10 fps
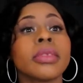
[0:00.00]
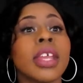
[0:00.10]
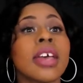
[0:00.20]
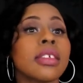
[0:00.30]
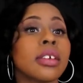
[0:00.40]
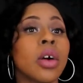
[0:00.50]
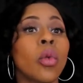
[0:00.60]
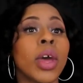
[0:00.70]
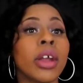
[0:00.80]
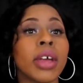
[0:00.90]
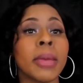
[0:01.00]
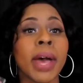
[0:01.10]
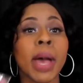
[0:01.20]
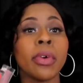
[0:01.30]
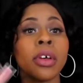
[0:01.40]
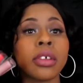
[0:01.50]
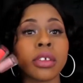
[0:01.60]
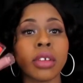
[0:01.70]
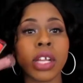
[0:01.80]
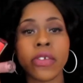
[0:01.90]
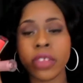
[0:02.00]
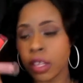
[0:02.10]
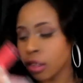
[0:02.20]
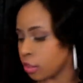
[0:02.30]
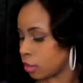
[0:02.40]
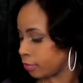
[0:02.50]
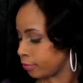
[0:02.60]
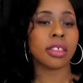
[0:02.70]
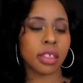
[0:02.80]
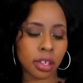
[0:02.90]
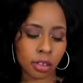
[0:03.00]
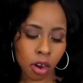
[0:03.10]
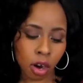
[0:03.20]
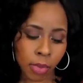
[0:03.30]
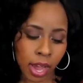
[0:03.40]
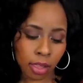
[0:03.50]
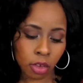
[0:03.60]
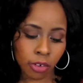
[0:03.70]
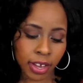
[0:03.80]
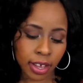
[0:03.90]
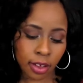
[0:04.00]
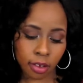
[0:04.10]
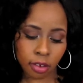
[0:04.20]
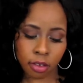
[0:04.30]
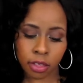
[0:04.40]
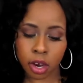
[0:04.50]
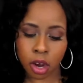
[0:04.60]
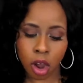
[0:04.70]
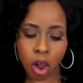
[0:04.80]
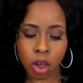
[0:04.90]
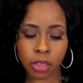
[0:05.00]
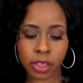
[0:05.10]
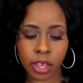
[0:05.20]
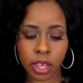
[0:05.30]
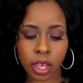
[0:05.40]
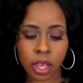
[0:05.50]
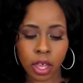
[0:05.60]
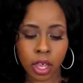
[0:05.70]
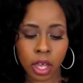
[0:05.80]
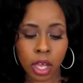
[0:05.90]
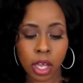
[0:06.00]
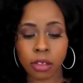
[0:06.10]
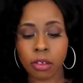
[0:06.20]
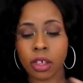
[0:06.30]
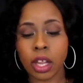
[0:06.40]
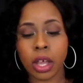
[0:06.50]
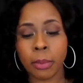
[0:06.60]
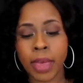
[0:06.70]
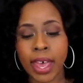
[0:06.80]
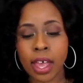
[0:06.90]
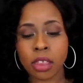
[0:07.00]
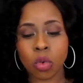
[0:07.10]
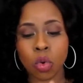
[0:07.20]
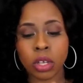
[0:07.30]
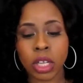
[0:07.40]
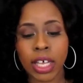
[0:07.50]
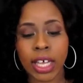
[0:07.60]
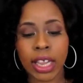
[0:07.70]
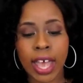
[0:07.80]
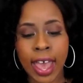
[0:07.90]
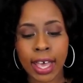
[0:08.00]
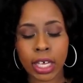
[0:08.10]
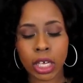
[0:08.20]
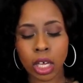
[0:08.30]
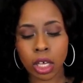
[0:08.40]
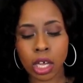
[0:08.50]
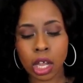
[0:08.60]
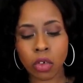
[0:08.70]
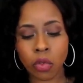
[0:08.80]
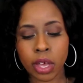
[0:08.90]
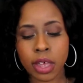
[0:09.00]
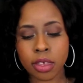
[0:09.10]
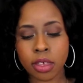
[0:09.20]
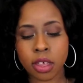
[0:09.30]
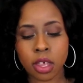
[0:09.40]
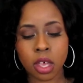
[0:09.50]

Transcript: that's a winner in my book. So love these. These are by L'Oreal. There are either the La Matte or the Lilac Color Rich,